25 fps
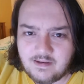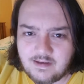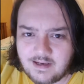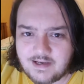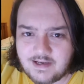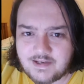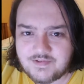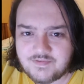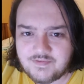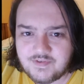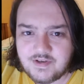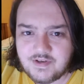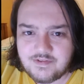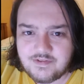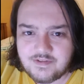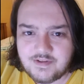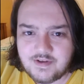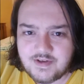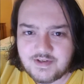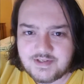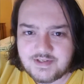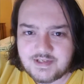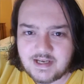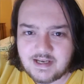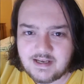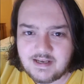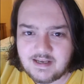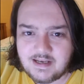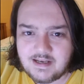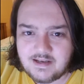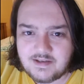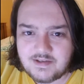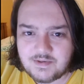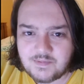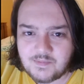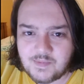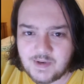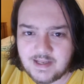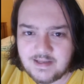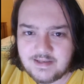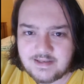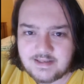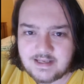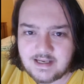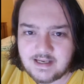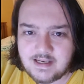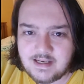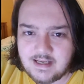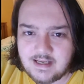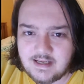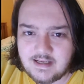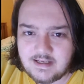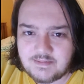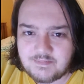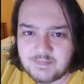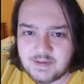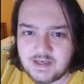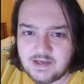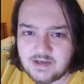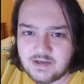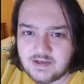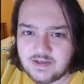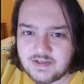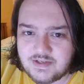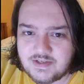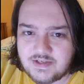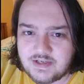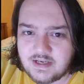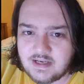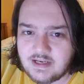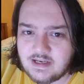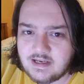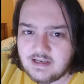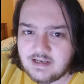last few Thursday gigs and Wednesday gigs, because